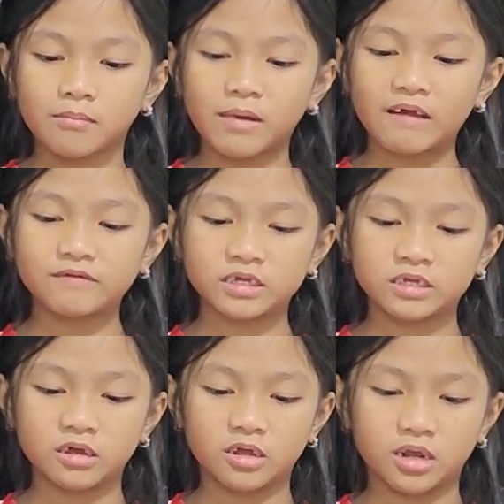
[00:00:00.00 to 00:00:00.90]
Math
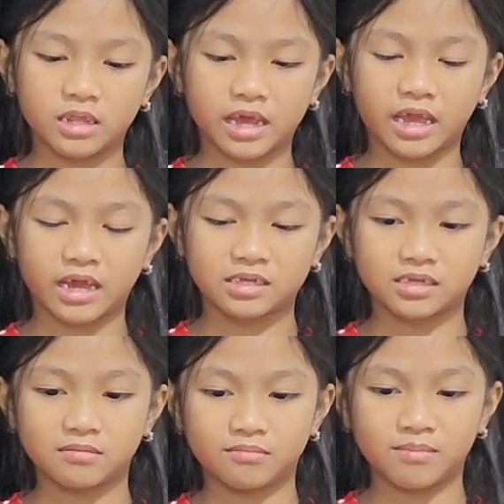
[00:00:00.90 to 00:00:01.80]
is not a dance.
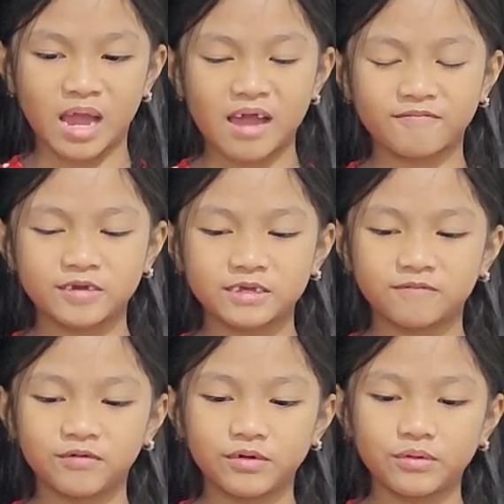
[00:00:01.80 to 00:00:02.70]
Math is
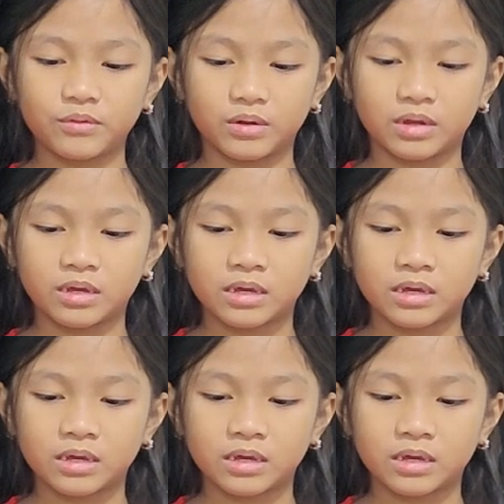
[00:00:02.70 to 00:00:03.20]
food.